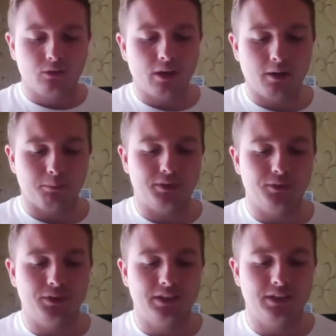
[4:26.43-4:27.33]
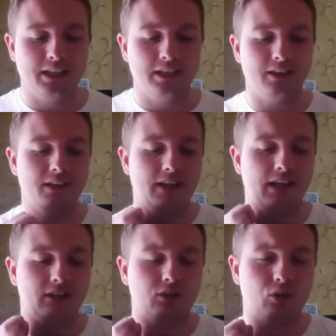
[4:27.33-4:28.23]
Great opportunity, and I think,
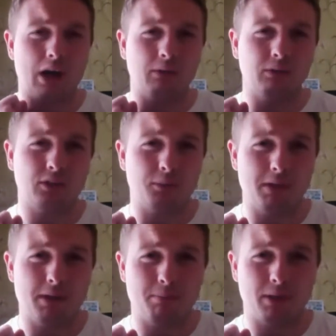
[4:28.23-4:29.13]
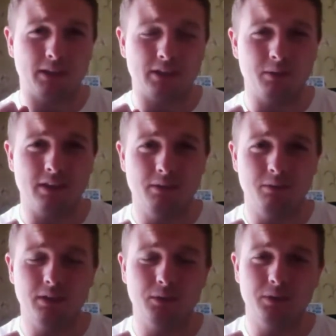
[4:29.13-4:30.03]
yeah, ground should be a +2. I think
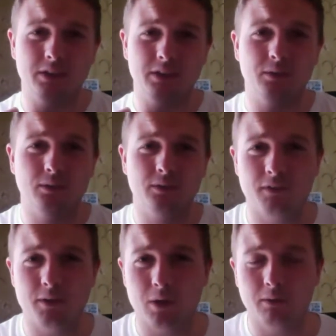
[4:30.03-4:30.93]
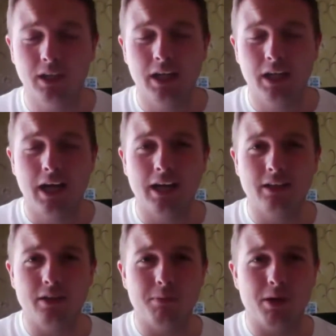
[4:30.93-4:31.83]
we'll enjoy this good to firm ground, and
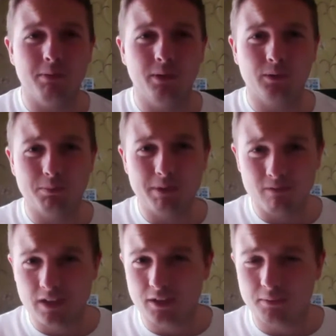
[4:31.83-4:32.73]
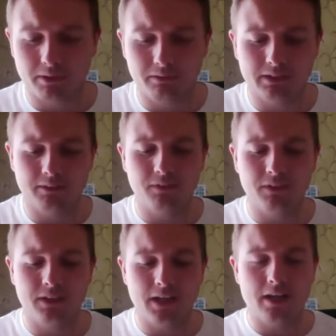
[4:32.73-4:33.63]
at the moment looks to be a really good premium tip for
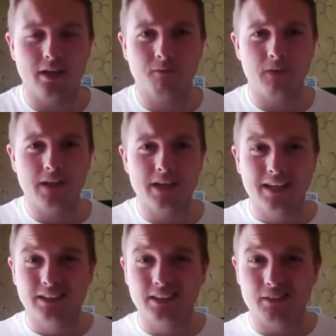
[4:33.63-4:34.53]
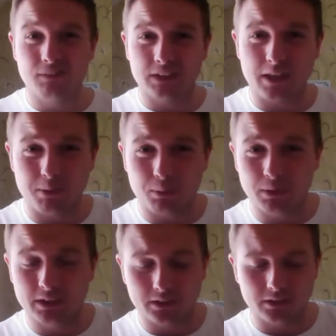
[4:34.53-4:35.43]
the day, hopefully to give us a couple of
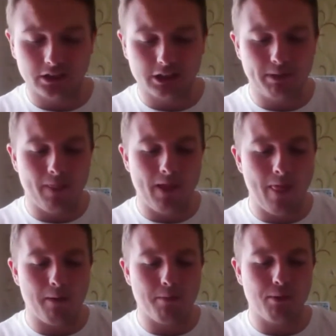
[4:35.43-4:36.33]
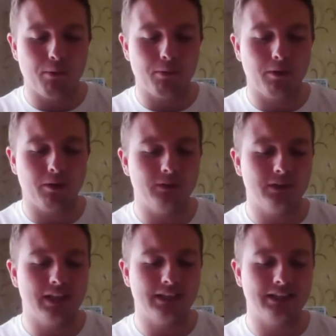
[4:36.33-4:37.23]
winners on the spin there. That would be what we want.
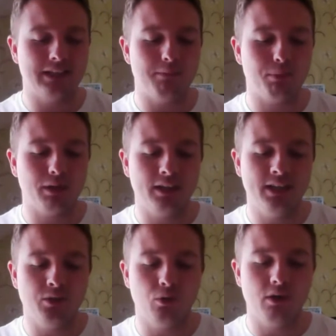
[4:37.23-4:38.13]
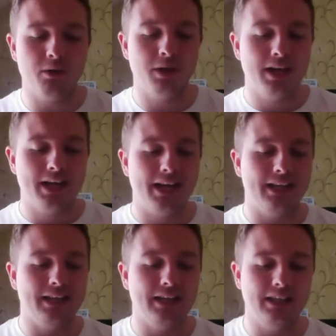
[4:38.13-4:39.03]
That's Brigliadoro
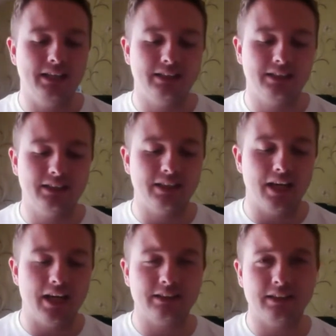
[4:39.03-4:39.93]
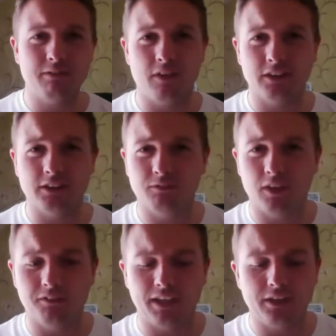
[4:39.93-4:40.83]
in the
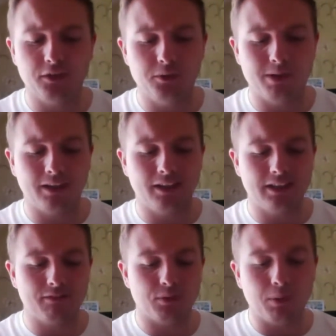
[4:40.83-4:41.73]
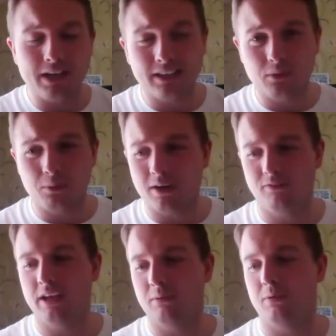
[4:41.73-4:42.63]
7:35 at Newmarket. Have to wait a little while
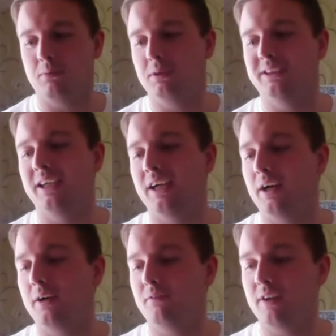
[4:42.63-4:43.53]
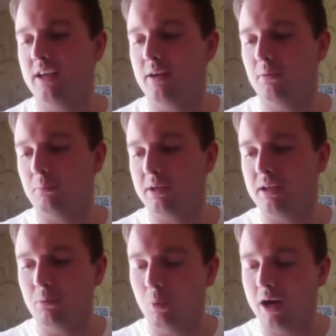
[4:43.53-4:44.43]
for that one, but hopefully it will
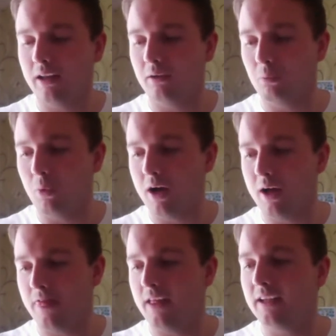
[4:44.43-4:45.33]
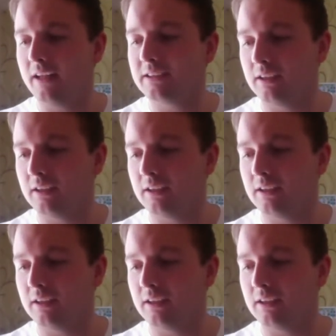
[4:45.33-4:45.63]
be well worth it.